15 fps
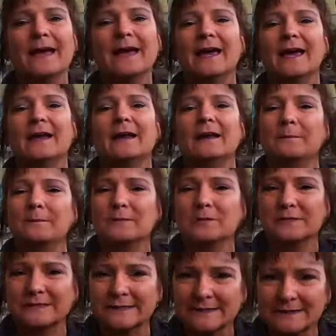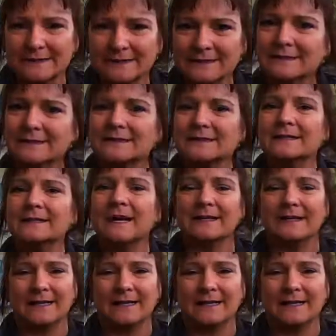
and I need persistency and